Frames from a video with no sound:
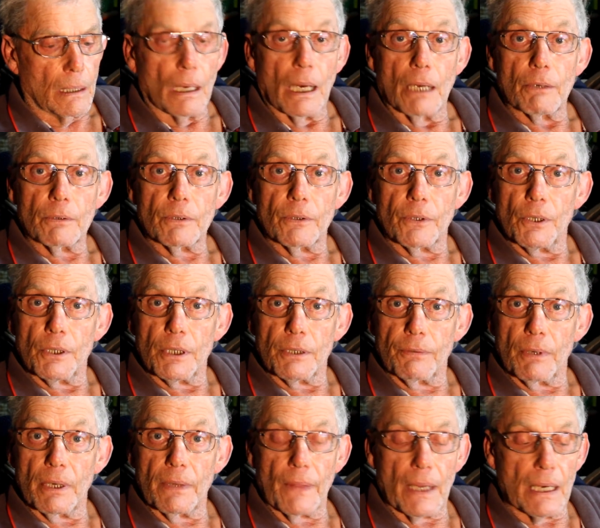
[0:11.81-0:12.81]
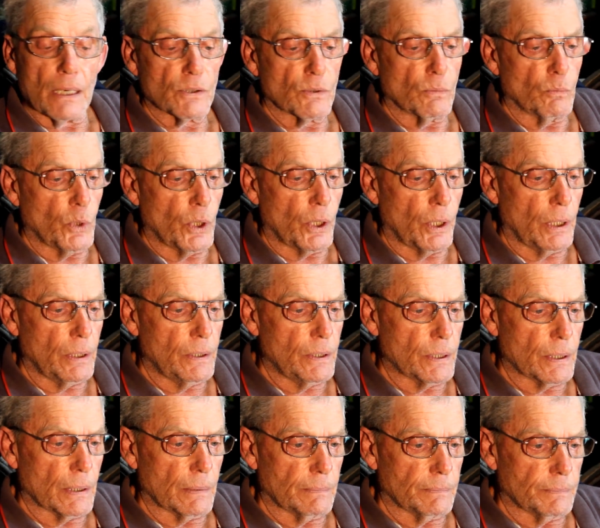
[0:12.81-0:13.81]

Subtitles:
133,000 words,